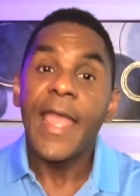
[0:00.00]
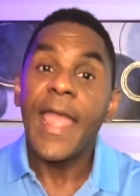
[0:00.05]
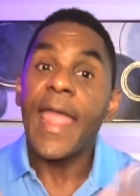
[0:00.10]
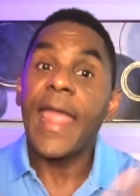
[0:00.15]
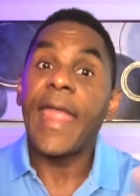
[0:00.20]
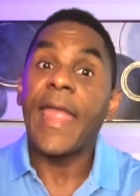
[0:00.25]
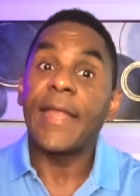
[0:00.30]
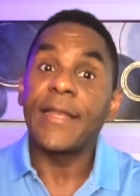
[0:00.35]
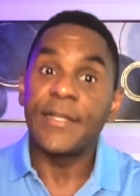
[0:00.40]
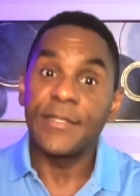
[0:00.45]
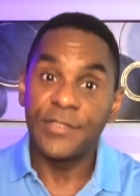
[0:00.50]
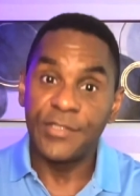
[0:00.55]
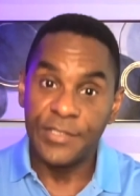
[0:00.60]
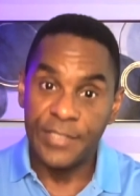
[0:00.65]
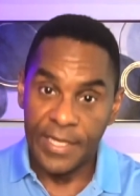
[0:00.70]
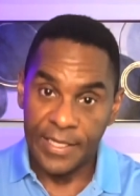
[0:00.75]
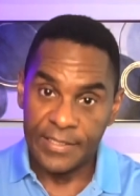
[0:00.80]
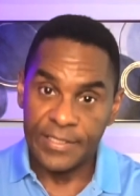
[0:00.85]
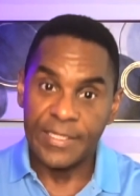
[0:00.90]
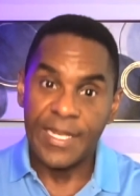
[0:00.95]
And
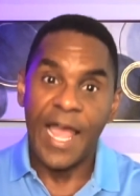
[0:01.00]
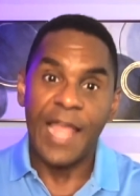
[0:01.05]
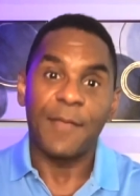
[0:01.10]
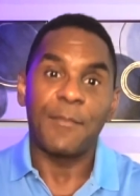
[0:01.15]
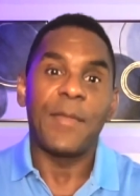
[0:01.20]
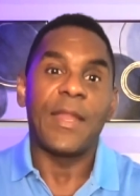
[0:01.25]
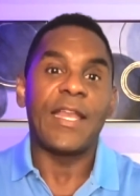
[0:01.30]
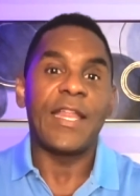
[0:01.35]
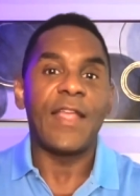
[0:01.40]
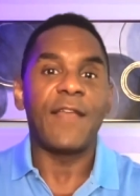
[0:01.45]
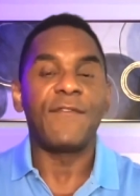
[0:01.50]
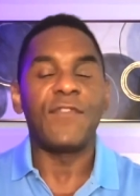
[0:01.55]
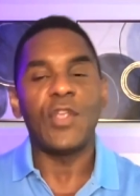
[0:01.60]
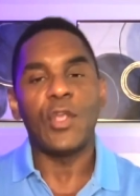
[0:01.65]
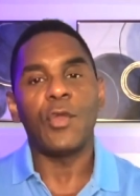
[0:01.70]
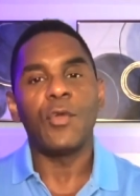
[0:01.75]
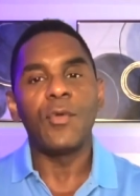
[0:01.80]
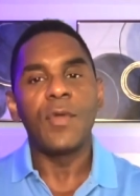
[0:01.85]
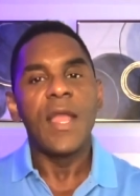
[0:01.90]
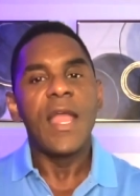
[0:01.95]
just like many of
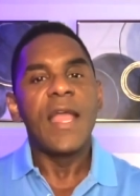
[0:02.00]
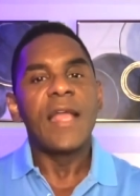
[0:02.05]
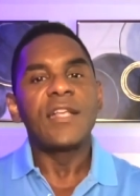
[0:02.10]
you,